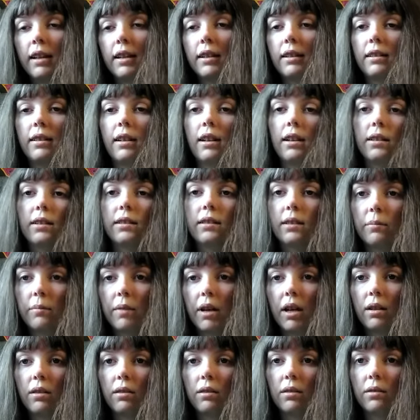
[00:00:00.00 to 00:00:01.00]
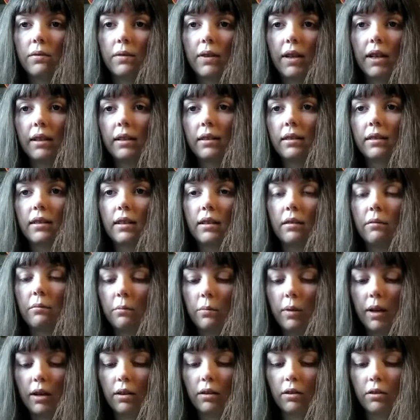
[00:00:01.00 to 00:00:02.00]
done some other things that
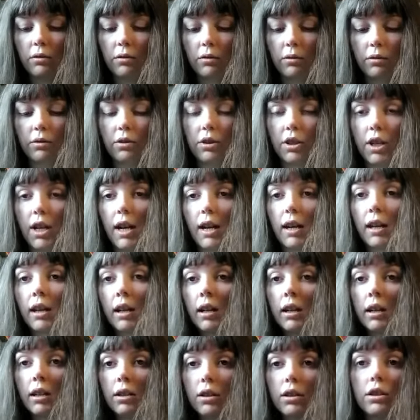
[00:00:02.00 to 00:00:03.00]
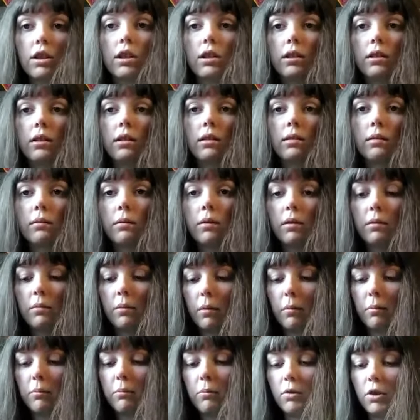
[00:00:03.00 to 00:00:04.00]
weren't crochet. Just
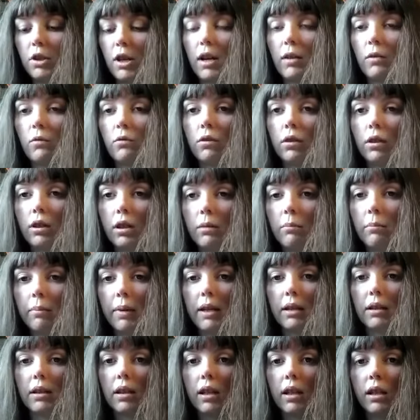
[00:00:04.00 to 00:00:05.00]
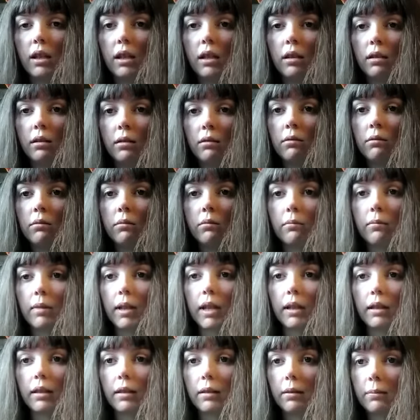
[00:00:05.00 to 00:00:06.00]
a generally busy
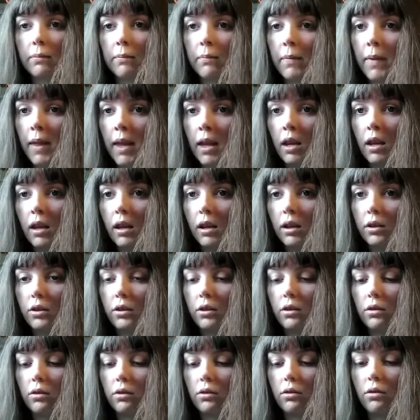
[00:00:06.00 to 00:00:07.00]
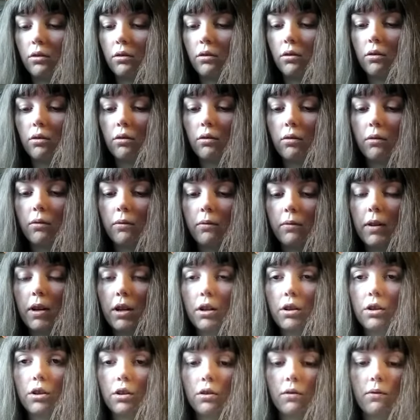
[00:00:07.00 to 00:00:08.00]
week. So
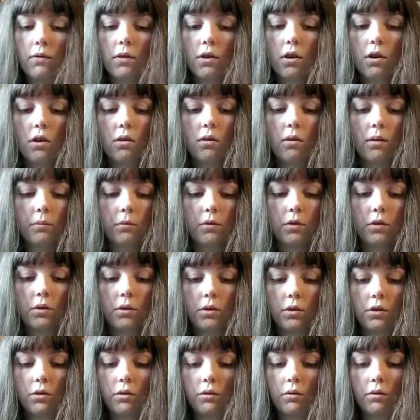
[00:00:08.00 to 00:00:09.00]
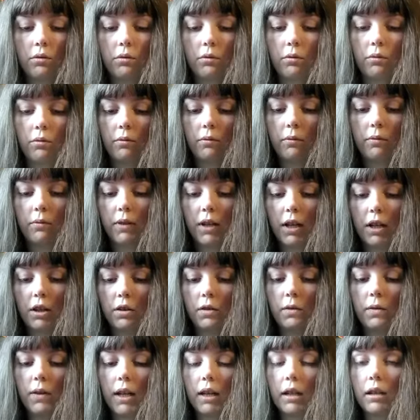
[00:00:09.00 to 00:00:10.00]
first of all, I'm going to show
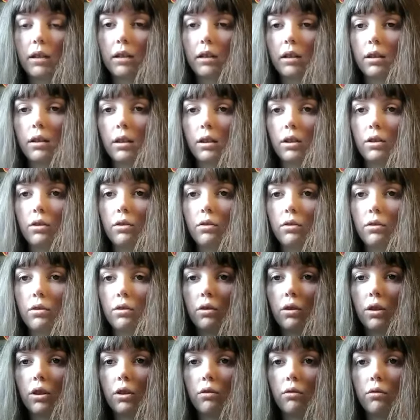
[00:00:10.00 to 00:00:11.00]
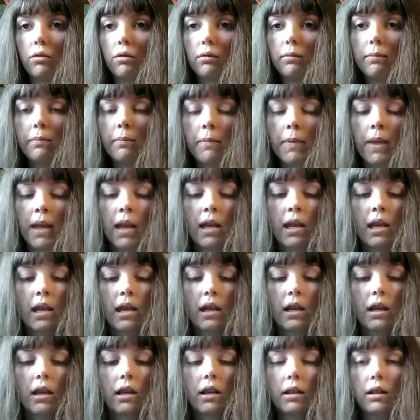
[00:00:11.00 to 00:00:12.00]
finished things as I usually do.
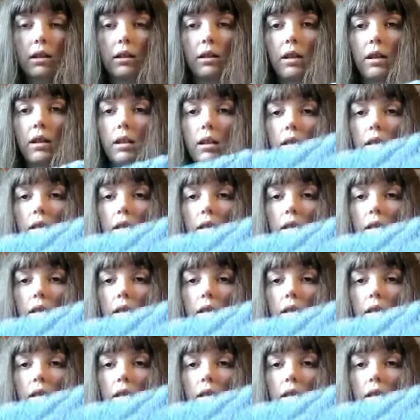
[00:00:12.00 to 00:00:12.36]
This